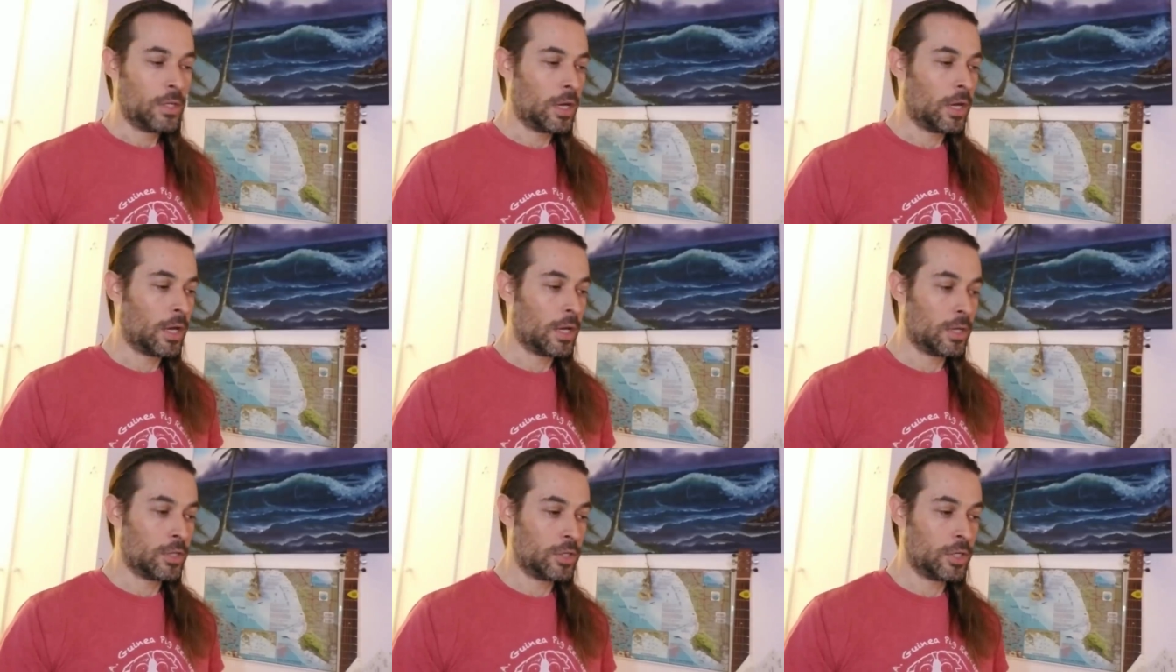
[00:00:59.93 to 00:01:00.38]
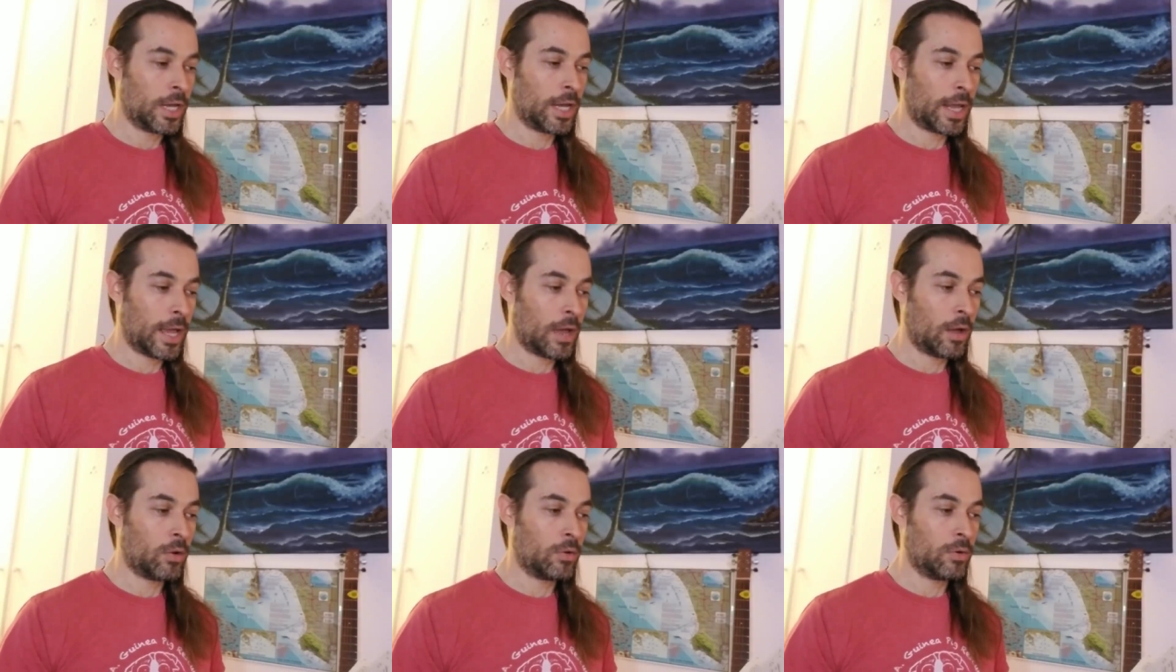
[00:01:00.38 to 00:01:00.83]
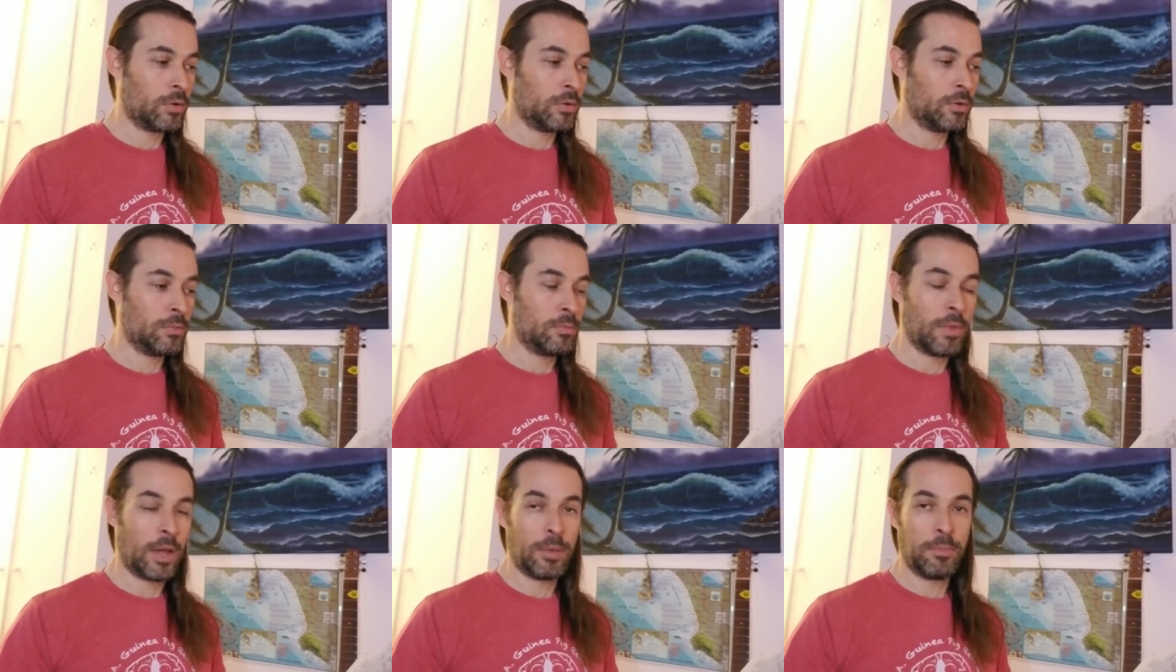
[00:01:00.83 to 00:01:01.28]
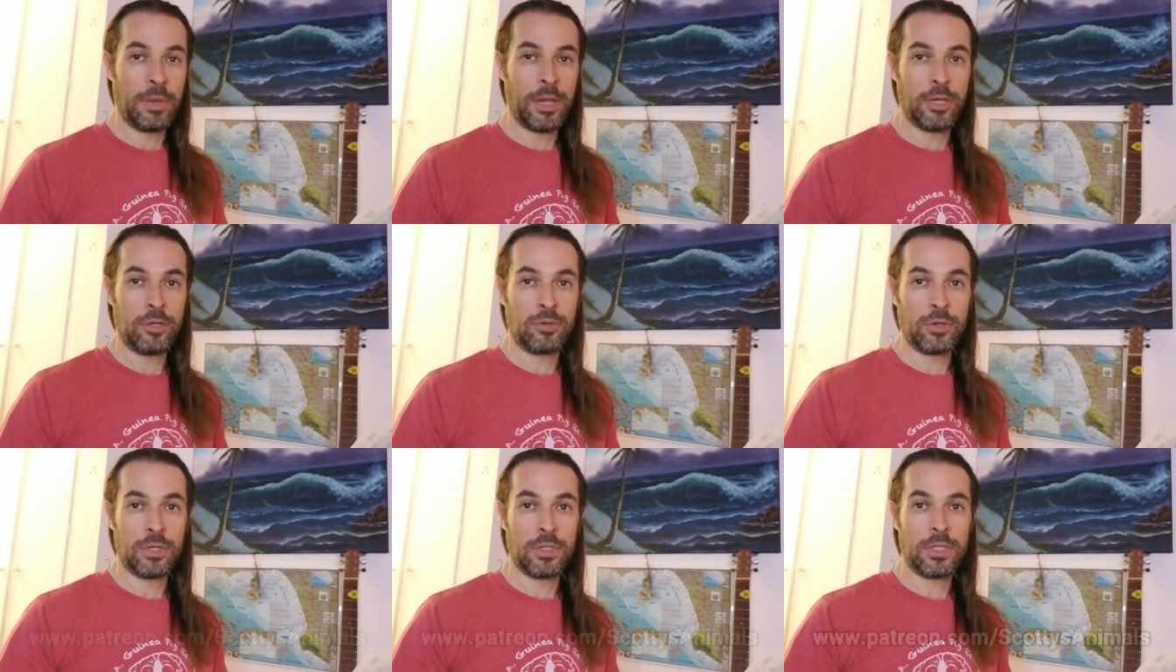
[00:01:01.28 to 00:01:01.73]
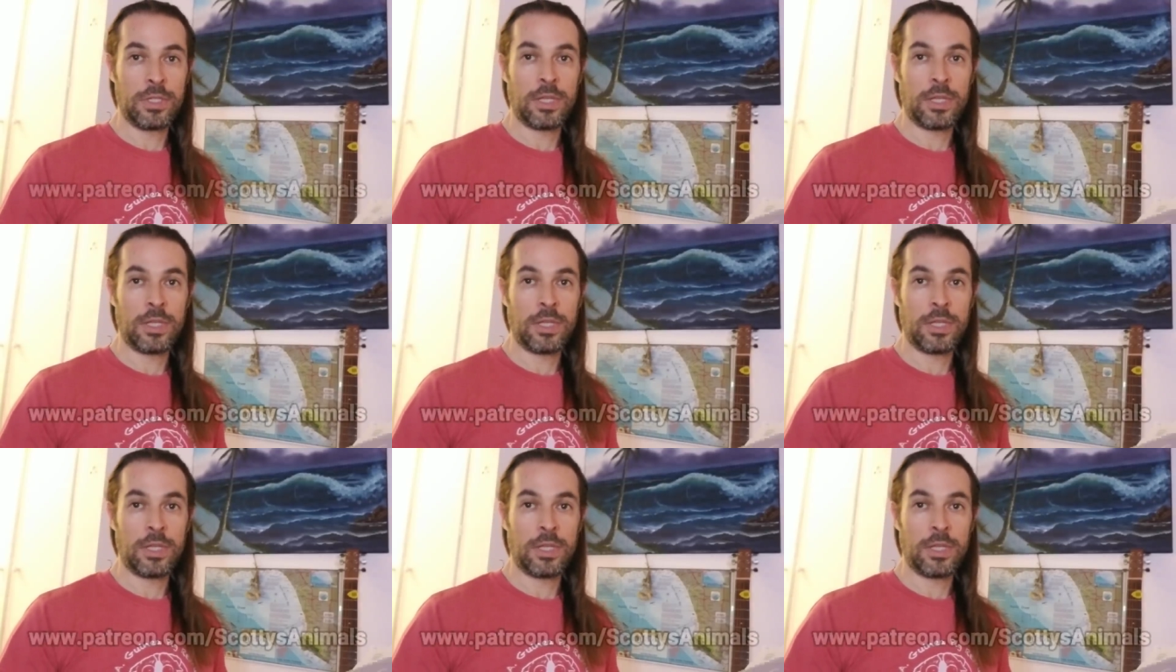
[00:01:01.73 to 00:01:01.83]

uh, check out my Patreon